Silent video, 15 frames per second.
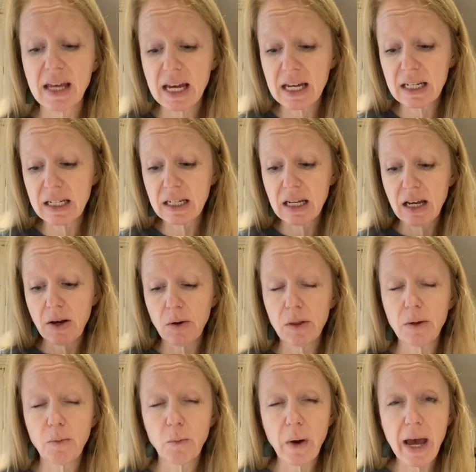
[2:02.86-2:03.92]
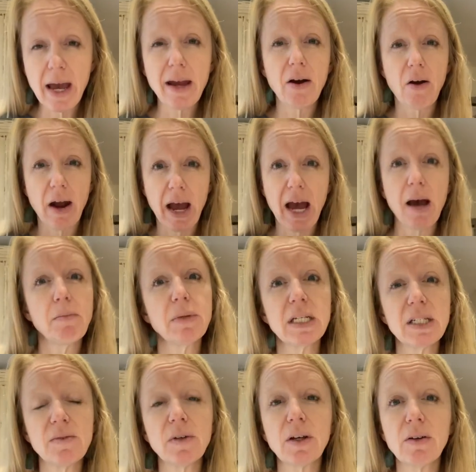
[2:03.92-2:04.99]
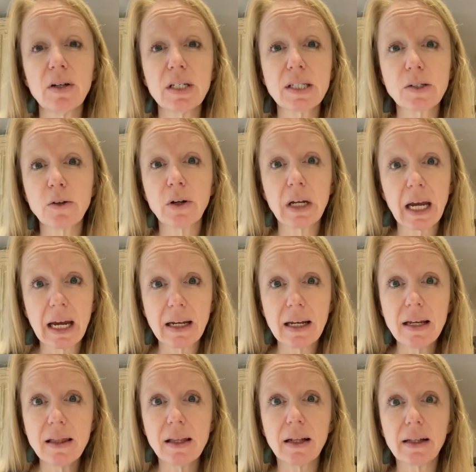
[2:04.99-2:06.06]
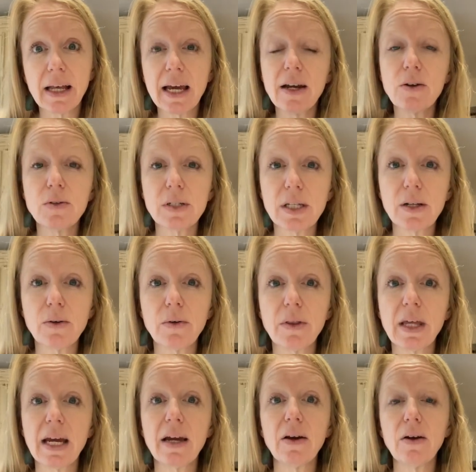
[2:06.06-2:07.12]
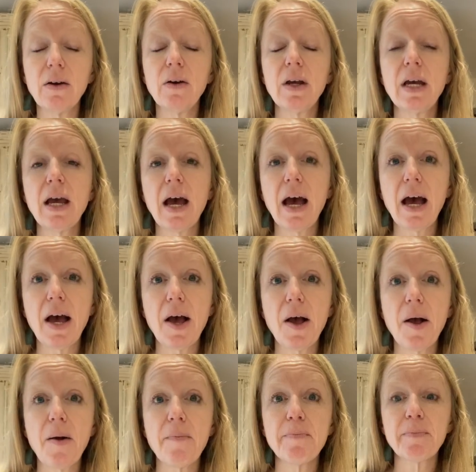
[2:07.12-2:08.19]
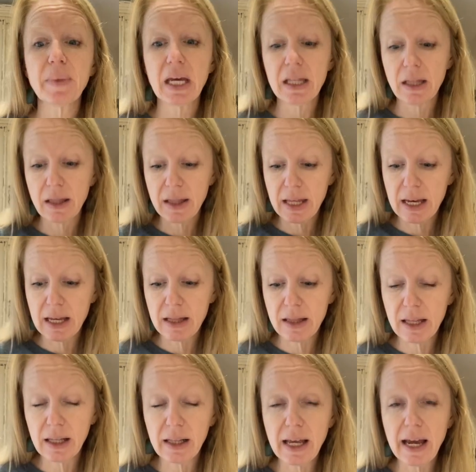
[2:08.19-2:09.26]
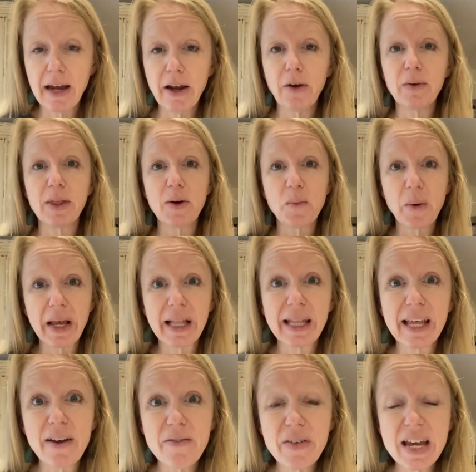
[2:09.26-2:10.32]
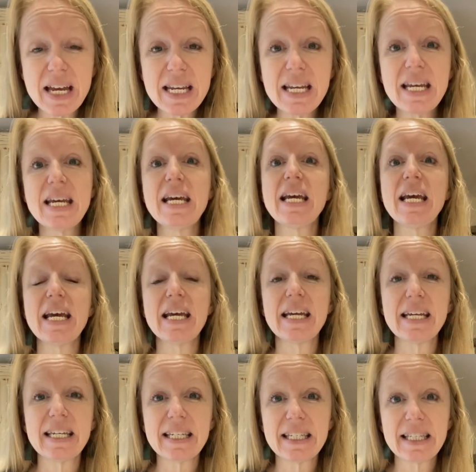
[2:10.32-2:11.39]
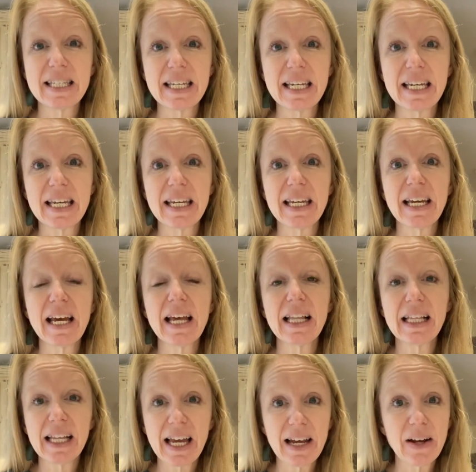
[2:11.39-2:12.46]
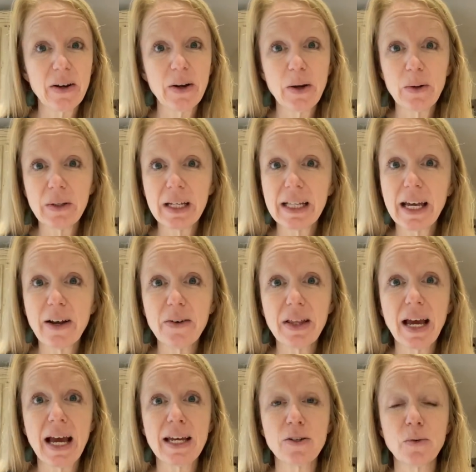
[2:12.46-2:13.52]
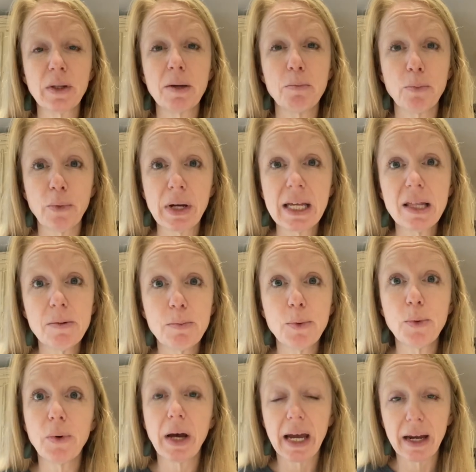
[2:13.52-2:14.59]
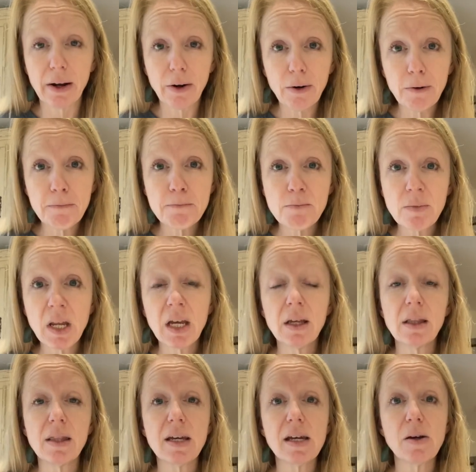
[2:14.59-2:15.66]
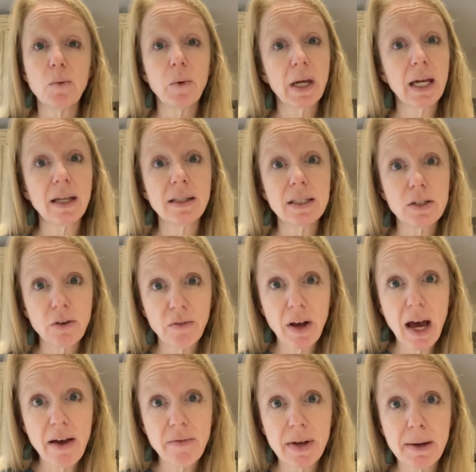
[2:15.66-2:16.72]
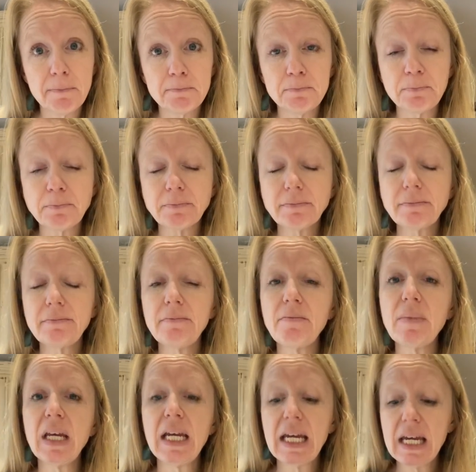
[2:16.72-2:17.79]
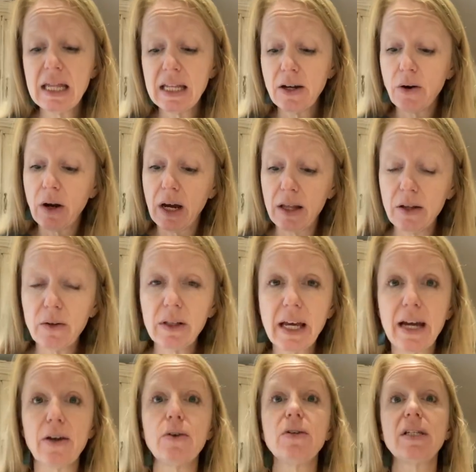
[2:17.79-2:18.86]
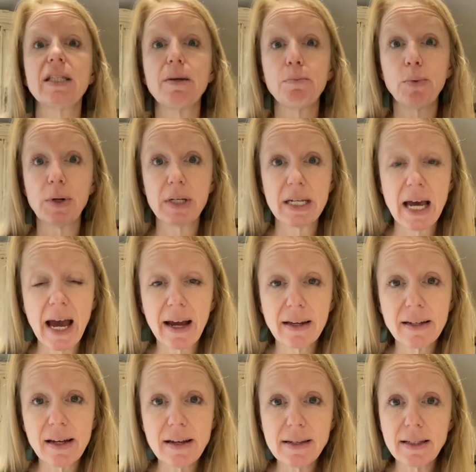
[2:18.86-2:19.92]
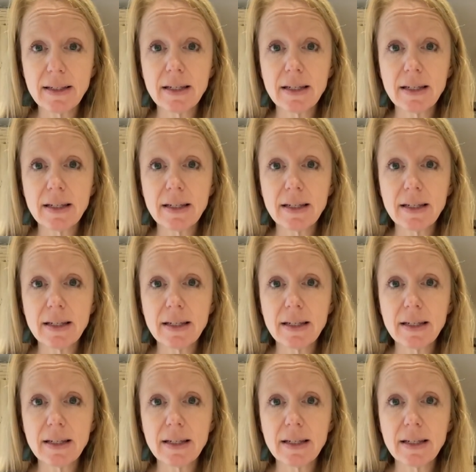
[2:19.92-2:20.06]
that the way our atmosphere is created, the layers that are there, um, that the layer that we live in is the layer only layer that has really breathable air that we can survive in. And there are other layers that protect us